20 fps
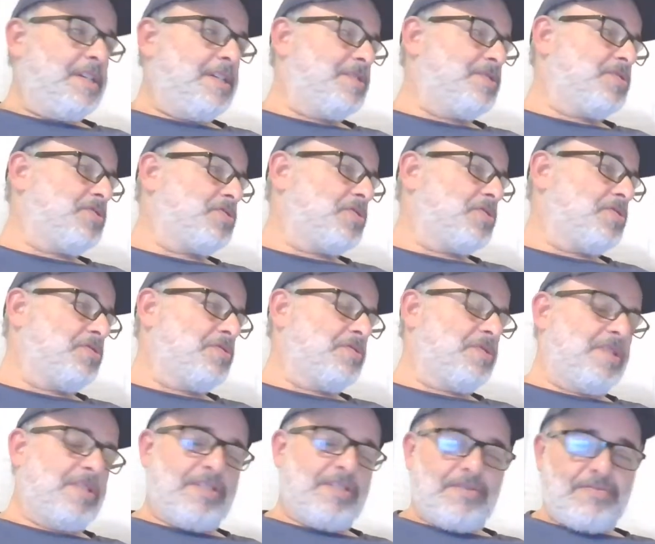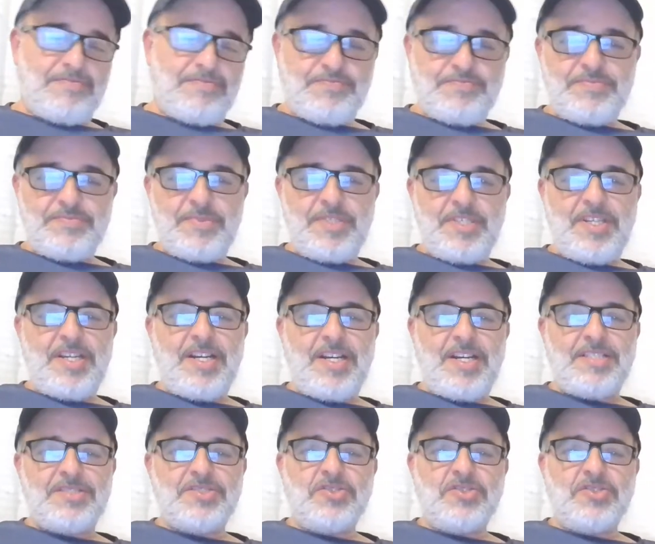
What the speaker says: And so, yeah,